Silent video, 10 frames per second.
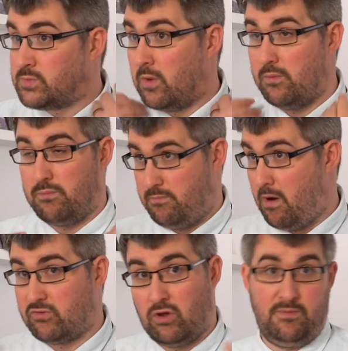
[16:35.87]
but the
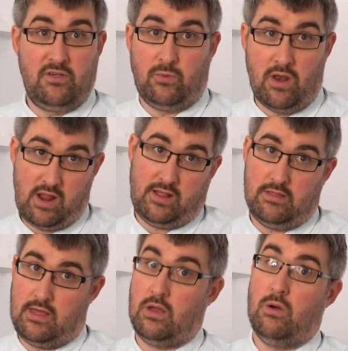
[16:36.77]
most obvious one I can
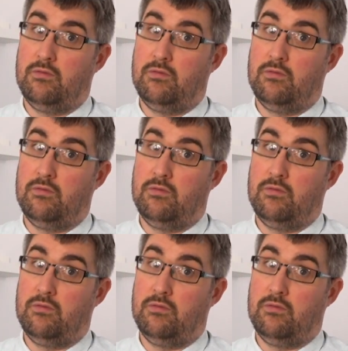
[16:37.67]
think